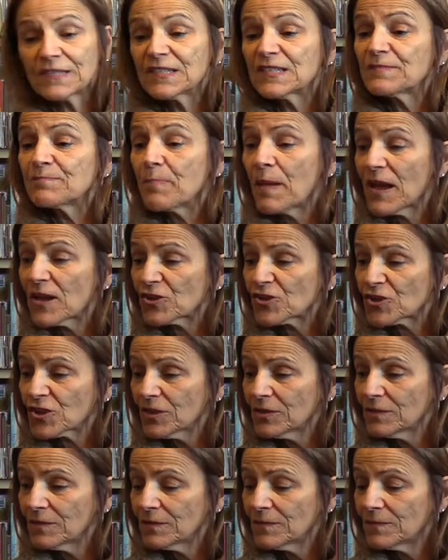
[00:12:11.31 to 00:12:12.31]

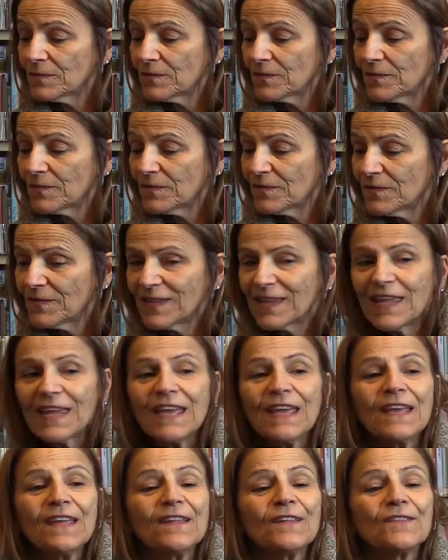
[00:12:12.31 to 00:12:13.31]
special
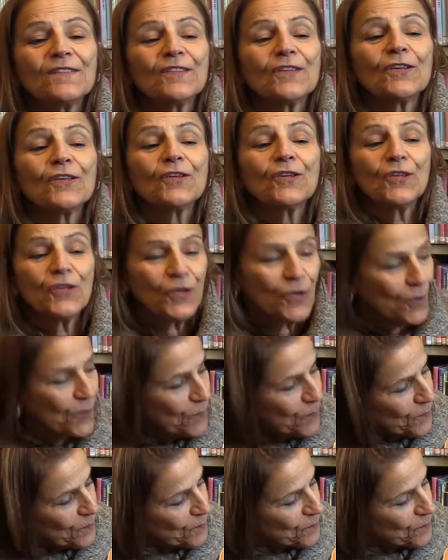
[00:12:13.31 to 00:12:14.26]
is you.